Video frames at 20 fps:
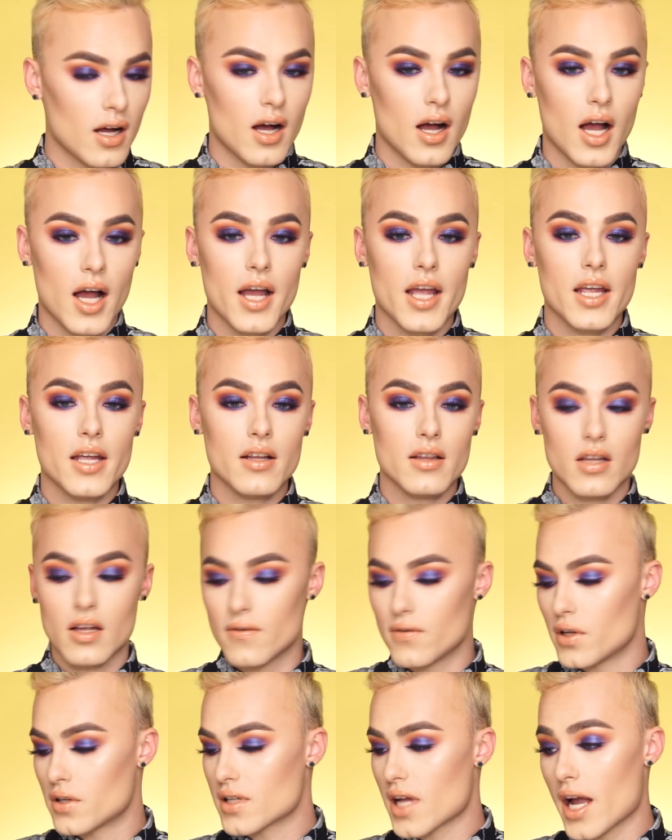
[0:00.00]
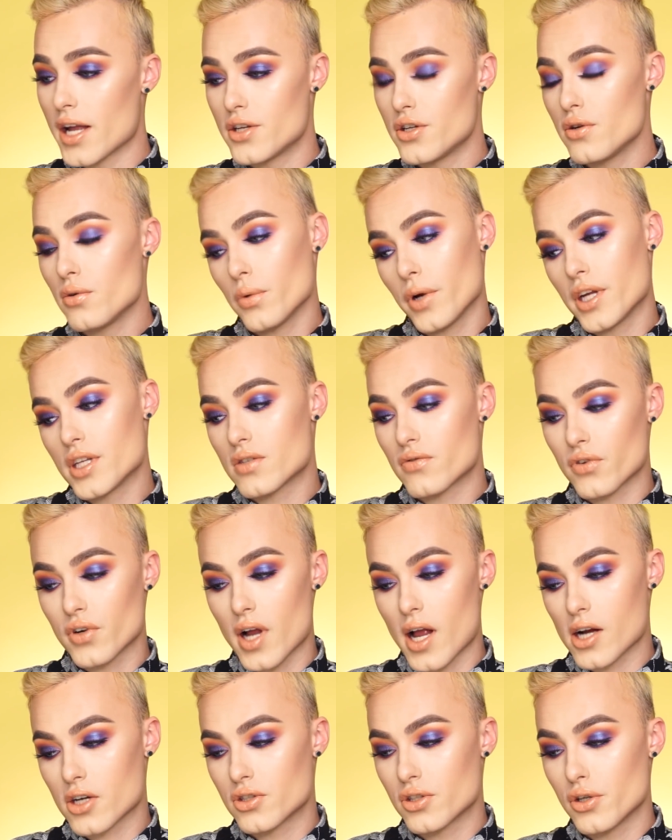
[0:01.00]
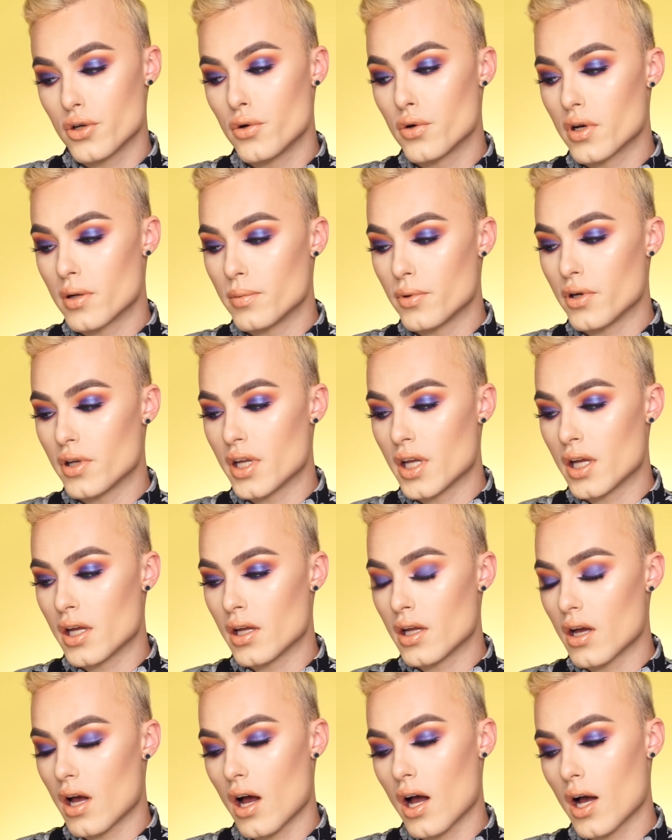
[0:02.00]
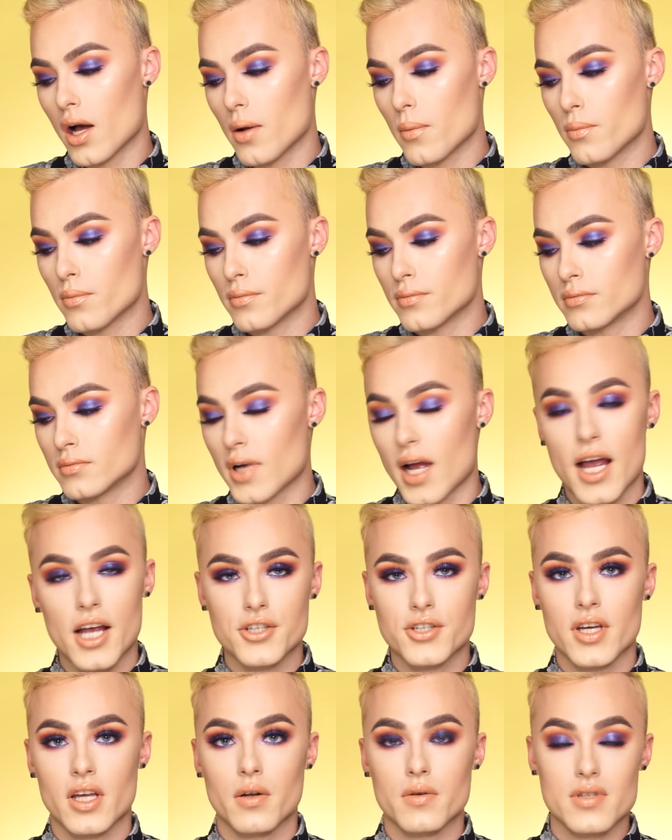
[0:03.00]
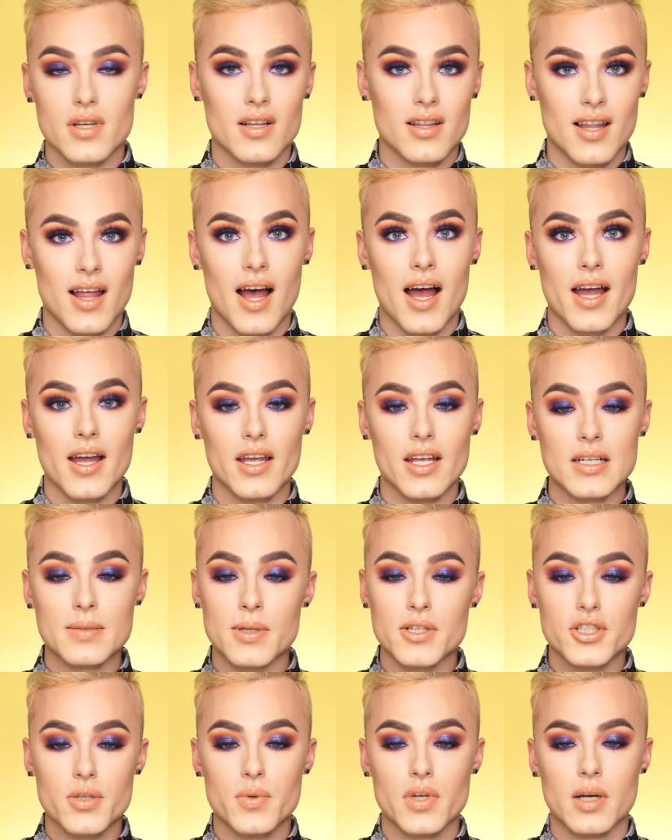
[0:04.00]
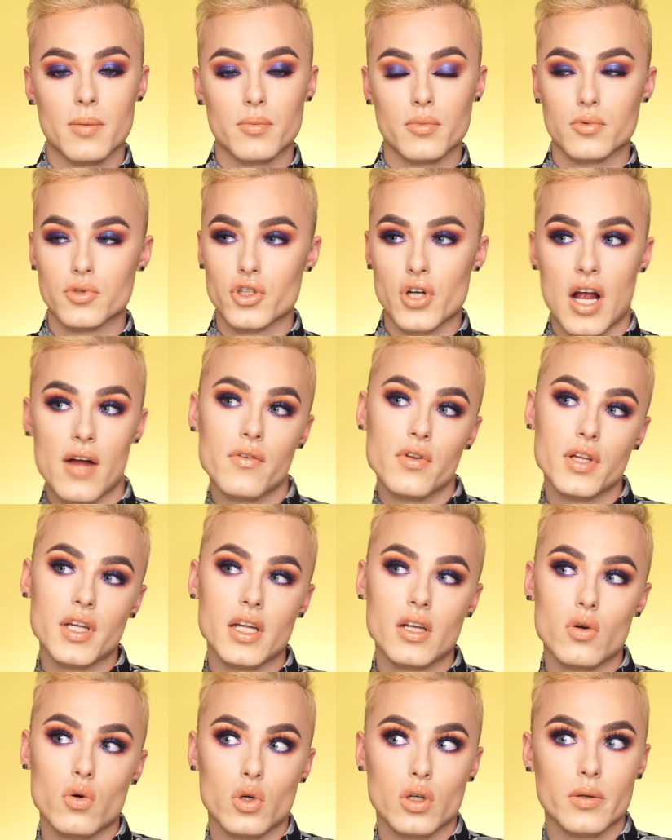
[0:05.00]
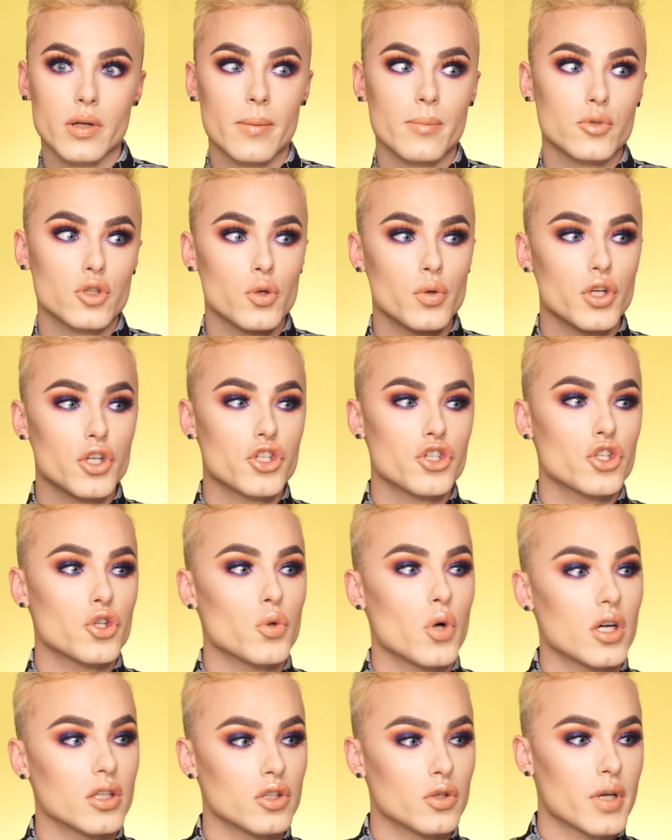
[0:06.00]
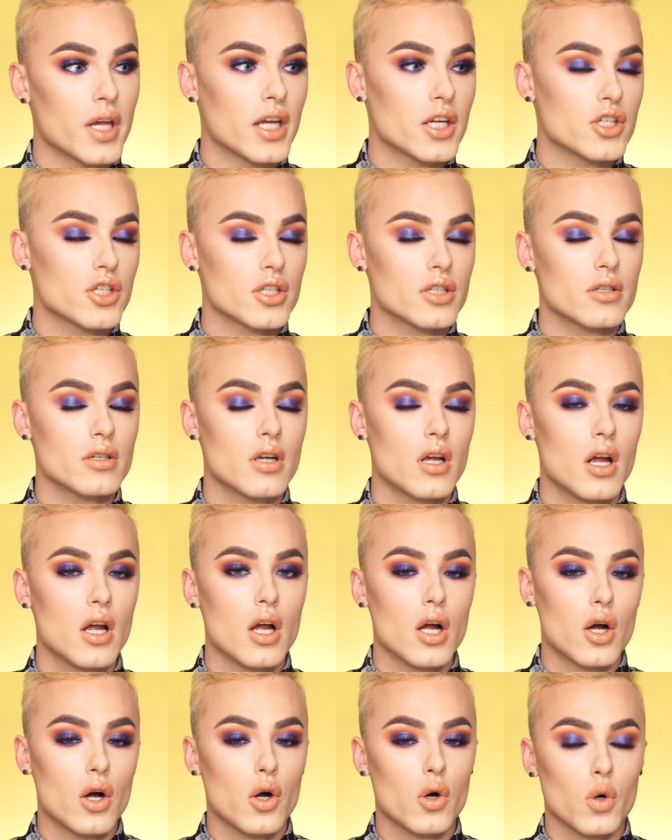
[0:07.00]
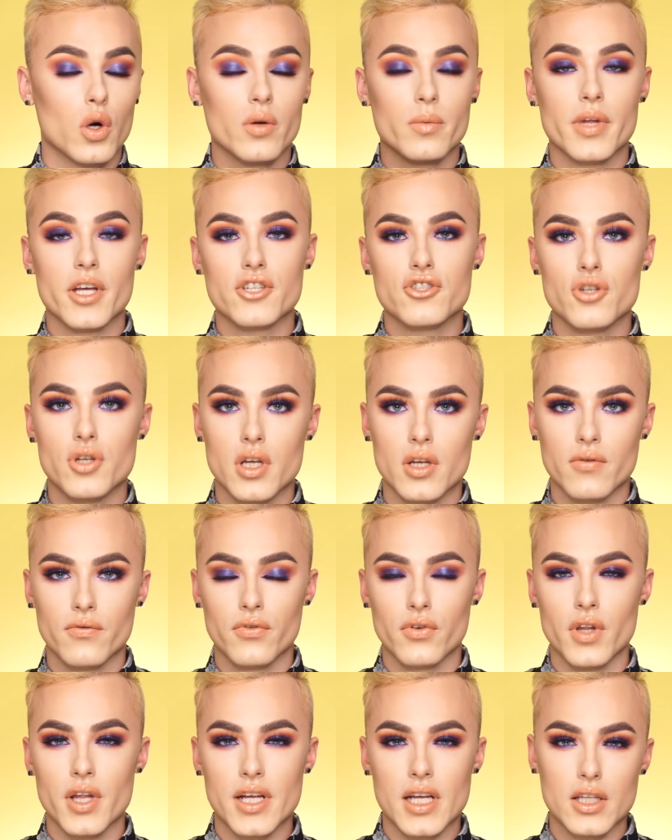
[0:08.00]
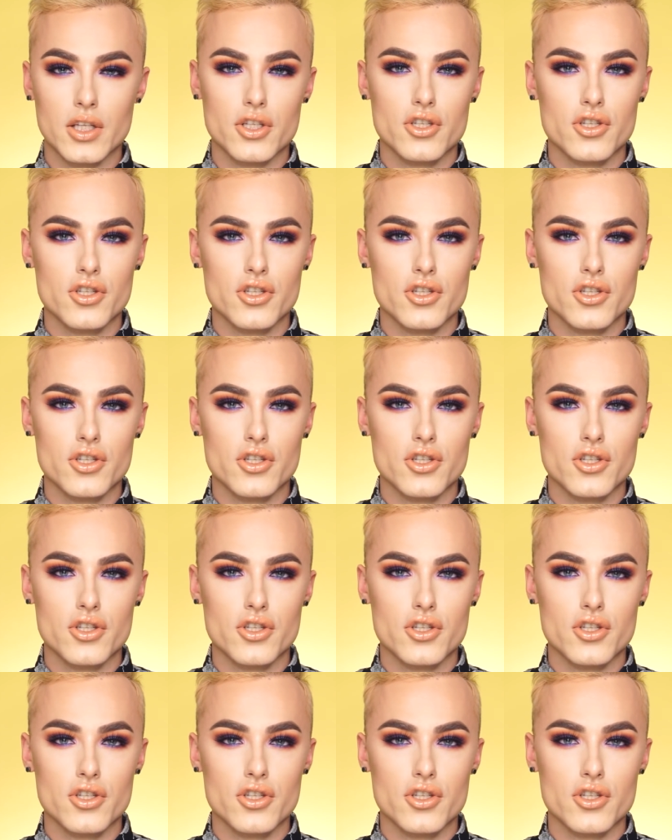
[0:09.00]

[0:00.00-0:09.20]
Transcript: I love those. I do reach for actually Huda Beauty eyeshadows a lot, especially when I'm traveling or I'm doing a shoot on location, or I'm like shooting for like in the